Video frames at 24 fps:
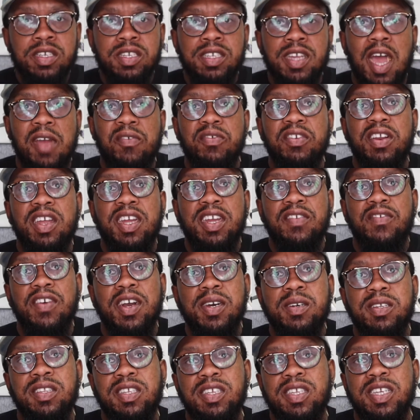I feel like if
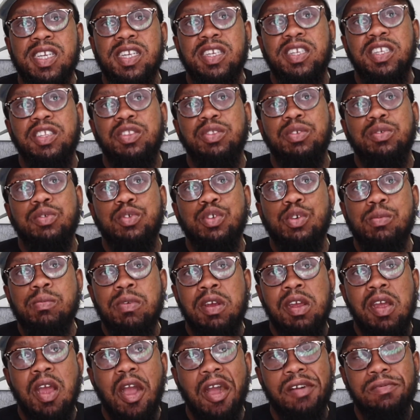I did that shit through
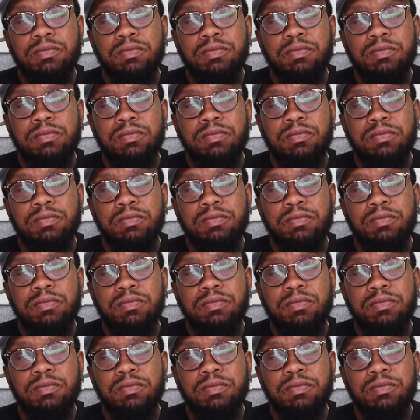Uber,